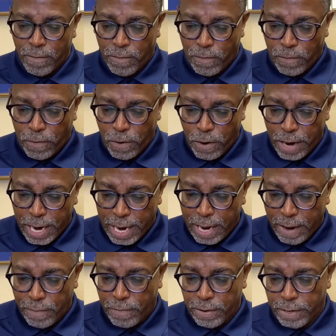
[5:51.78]

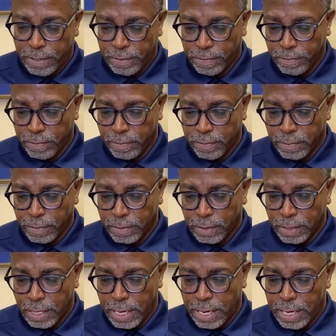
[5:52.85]
forever.
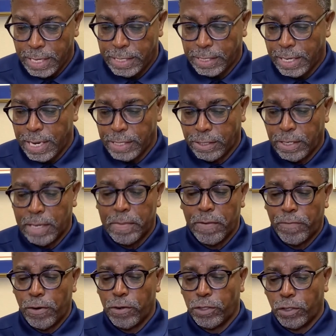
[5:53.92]
And he says to them in
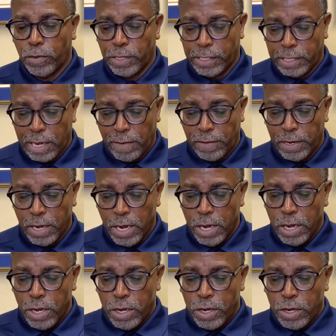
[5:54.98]
verse 27,
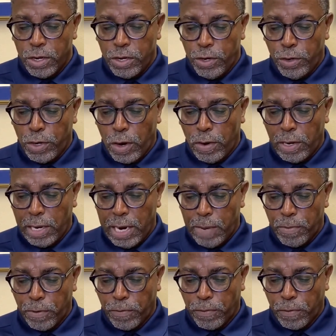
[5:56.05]
you don't
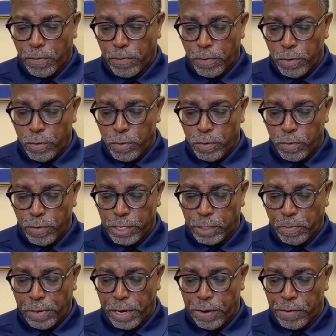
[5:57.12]
labor for food which
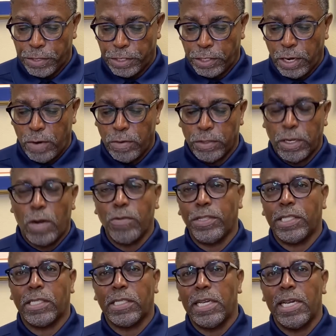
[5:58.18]
perishes. Don't
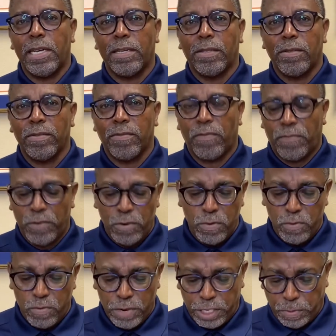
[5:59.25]
seek
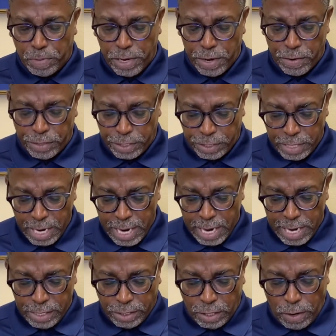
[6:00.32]
food which perishes.
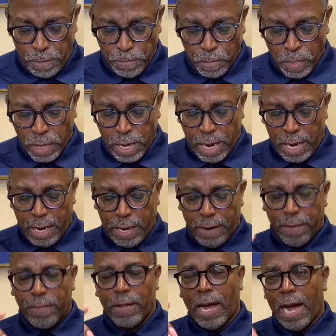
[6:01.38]
And so
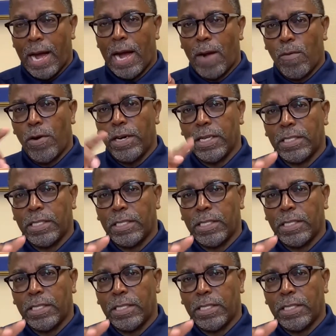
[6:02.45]
I want to